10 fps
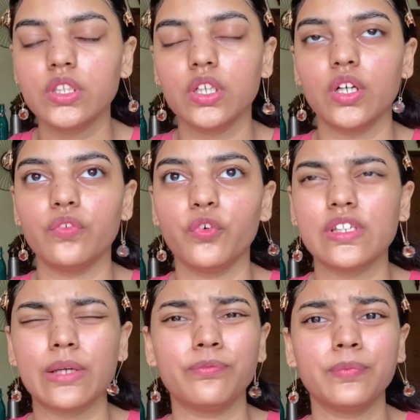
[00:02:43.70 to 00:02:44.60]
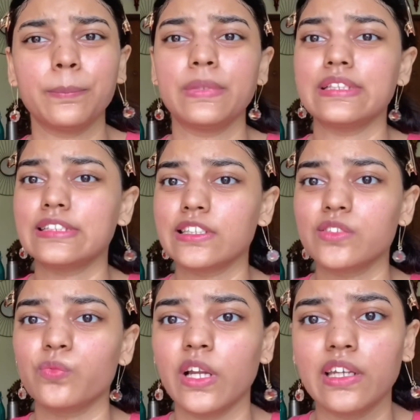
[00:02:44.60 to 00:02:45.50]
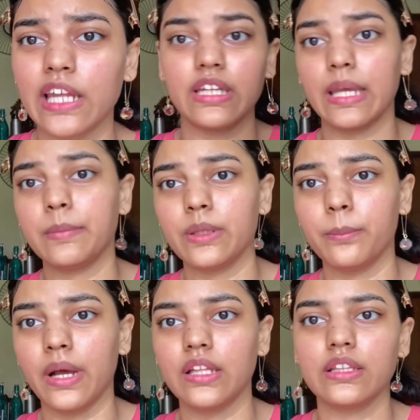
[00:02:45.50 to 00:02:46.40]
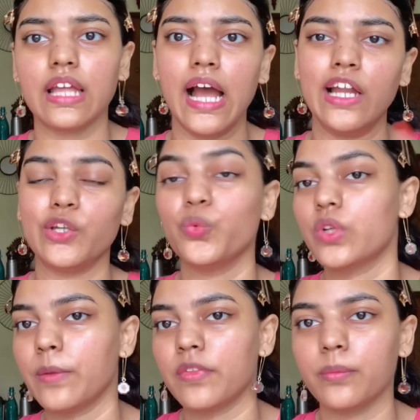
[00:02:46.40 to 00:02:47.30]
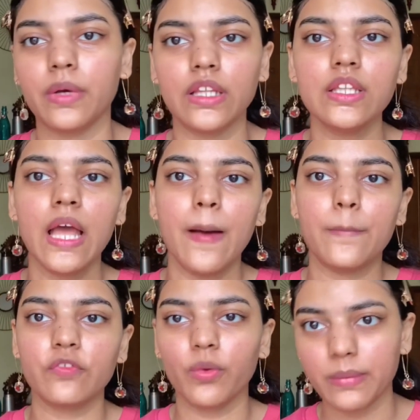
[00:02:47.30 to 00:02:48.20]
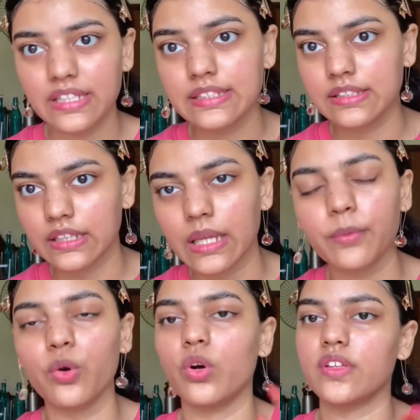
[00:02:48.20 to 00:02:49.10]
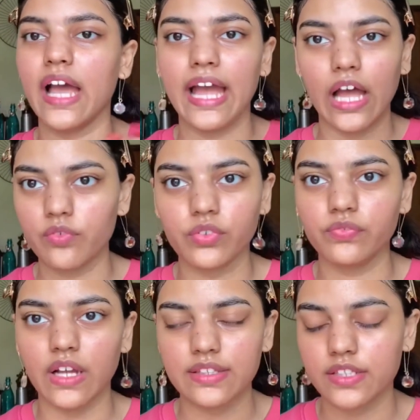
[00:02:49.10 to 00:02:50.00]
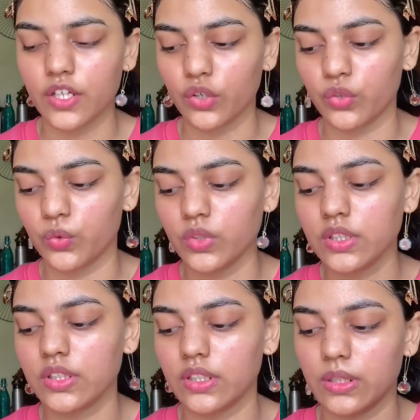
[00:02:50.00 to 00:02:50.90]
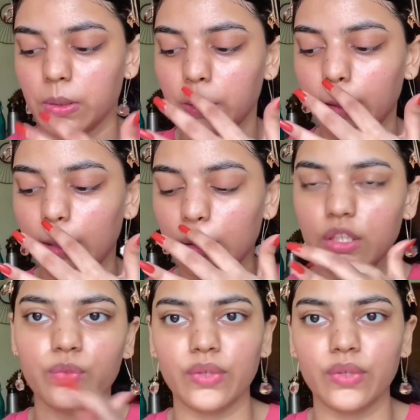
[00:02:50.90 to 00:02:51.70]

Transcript: For some people it's just 1 time in a month and 2 times a month, but for me it's 3 because I have a fast hair growth. So yeah.